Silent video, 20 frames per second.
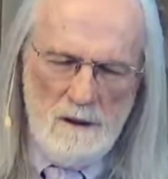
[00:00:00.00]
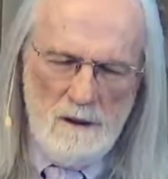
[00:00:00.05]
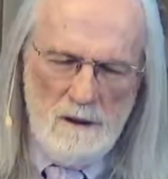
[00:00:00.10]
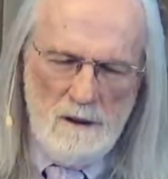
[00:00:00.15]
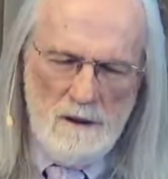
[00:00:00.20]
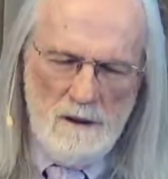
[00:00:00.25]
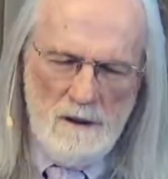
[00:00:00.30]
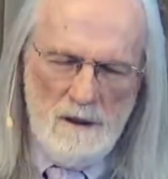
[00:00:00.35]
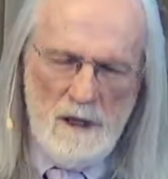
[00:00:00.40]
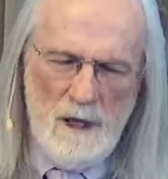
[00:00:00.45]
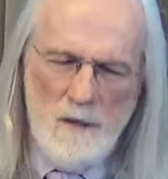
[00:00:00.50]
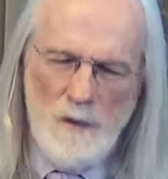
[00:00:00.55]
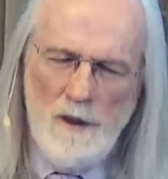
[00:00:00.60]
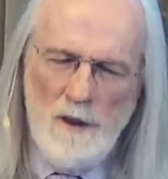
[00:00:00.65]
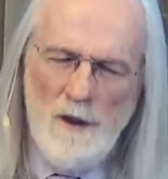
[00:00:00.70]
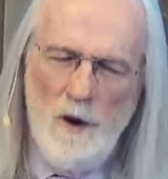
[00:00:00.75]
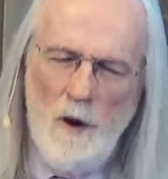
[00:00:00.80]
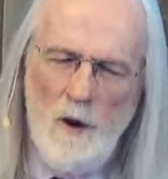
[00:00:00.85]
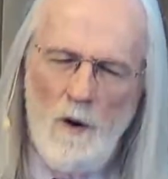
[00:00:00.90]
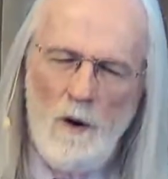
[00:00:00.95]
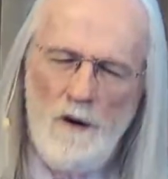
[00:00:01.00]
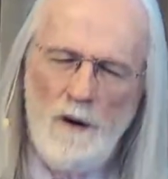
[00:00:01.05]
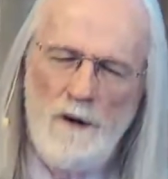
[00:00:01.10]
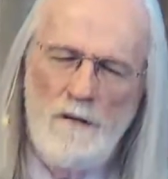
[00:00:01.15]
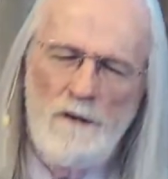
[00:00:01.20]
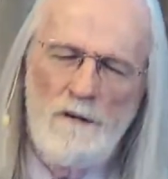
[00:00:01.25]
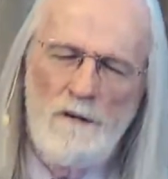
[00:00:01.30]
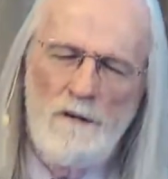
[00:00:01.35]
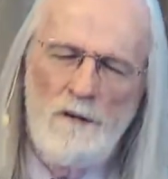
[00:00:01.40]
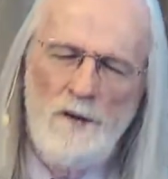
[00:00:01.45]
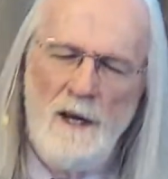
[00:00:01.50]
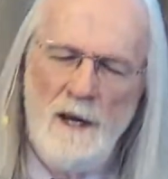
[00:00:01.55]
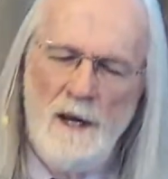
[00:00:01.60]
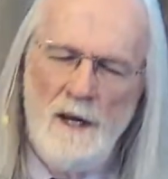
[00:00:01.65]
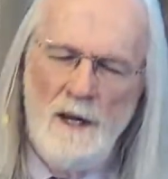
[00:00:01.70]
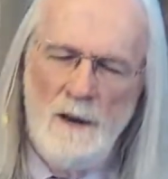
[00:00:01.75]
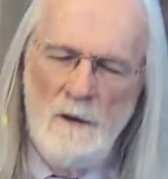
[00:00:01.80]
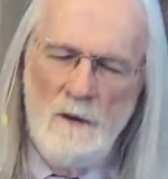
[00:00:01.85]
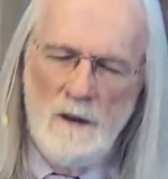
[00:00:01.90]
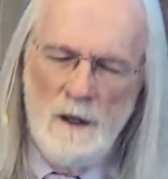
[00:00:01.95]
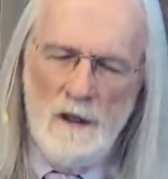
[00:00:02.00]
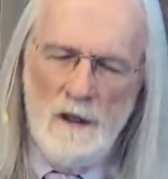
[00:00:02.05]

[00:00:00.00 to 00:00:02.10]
Do not withhold it from anyone.